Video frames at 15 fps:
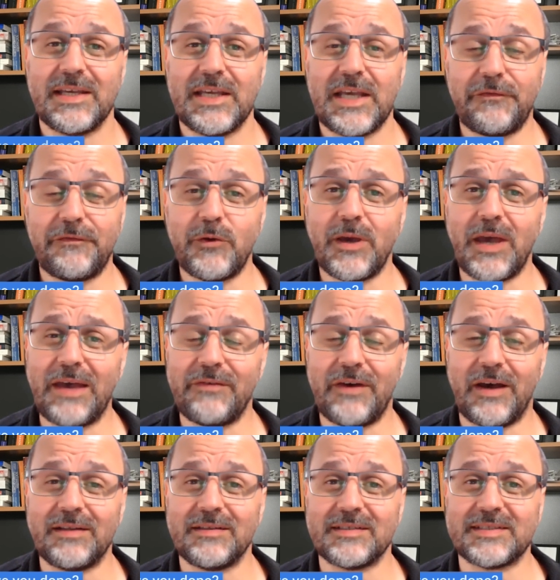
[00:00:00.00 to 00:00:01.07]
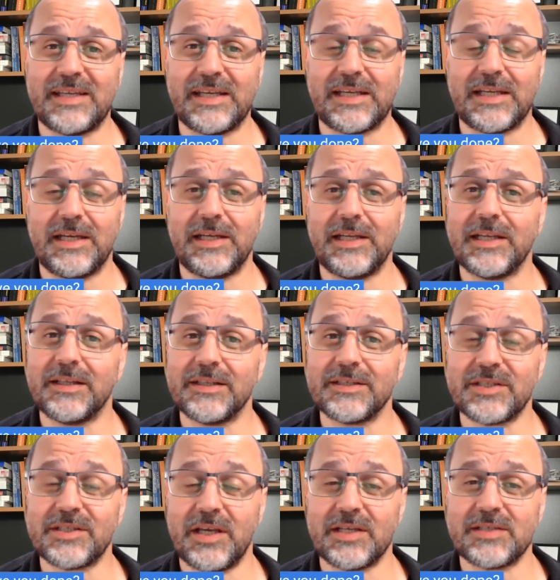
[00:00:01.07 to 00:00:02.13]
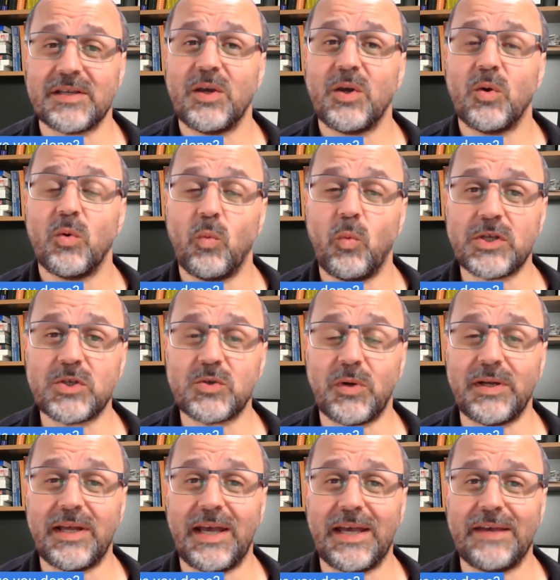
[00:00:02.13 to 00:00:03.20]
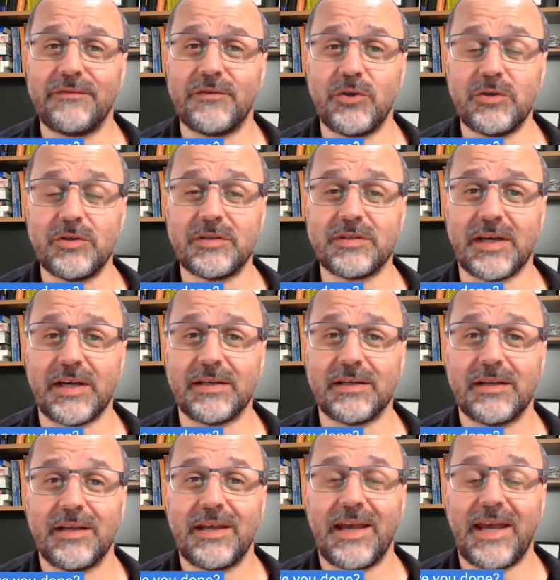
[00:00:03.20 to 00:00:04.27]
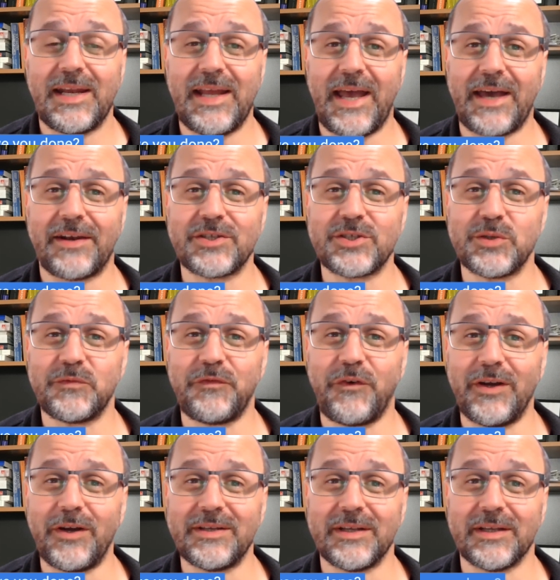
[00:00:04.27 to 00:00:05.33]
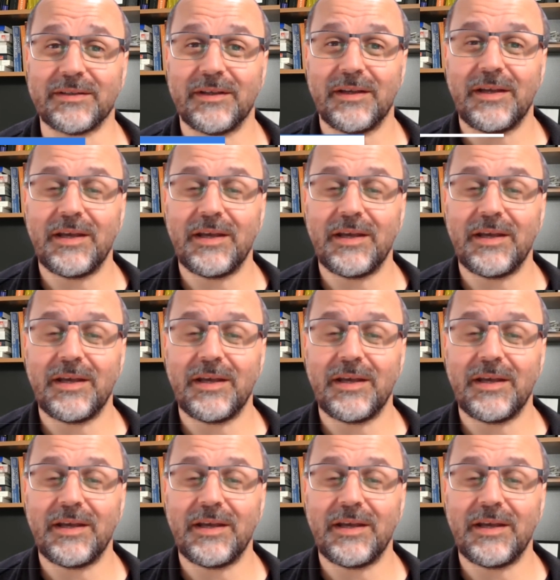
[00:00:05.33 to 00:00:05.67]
if you have undertaken an English test, which one have you done and how did you find it?